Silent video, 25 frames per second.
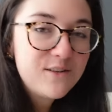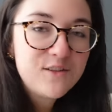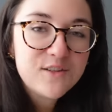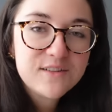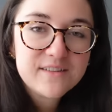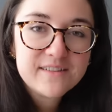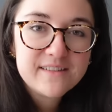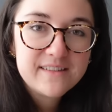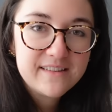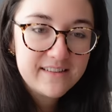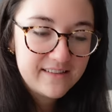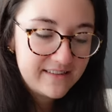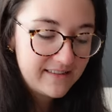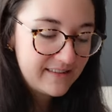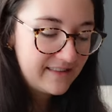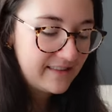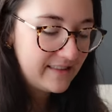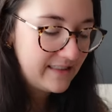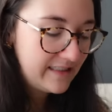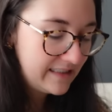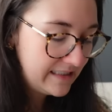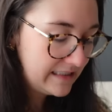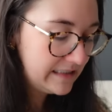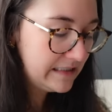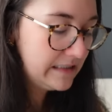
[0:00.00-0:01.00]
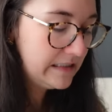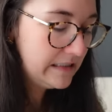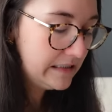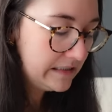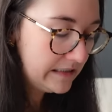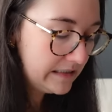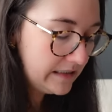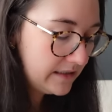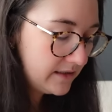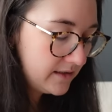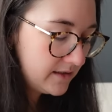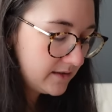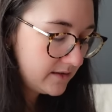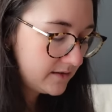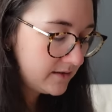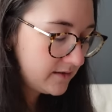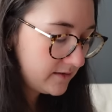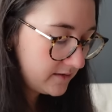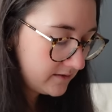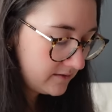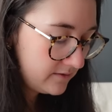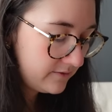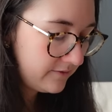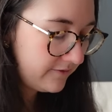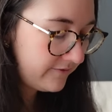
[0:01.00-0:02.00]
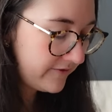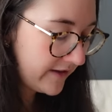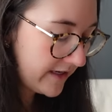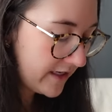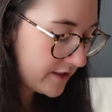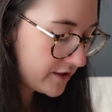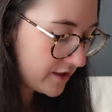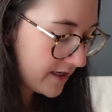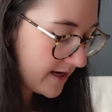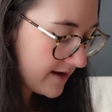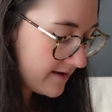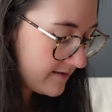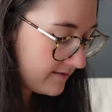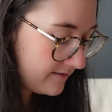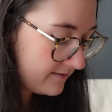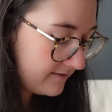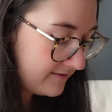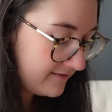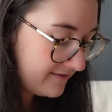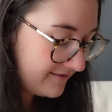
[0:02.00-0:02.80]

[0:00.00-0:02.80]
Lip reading: just finish it.